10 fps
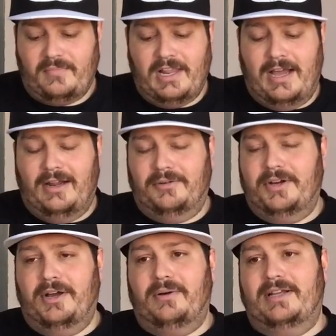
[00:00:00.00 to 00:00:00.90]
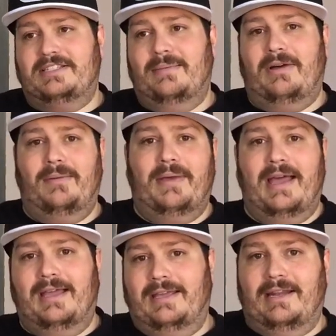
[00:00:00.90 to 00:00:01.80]
I don't know. I sent mine
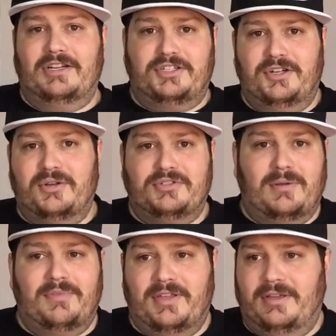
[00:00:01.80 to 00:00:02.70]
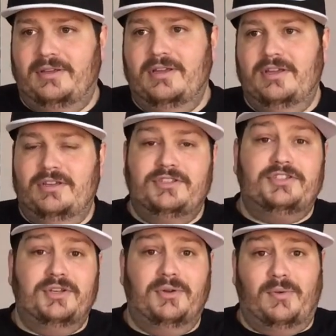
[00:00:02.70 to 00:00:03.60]
back, and I should know something
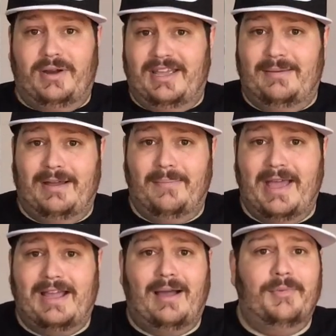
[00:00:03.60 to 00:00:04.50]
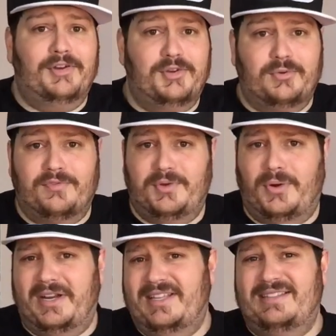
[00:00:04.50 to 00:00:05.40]
soon. And when I get mine back, I'm gonna do a review on it.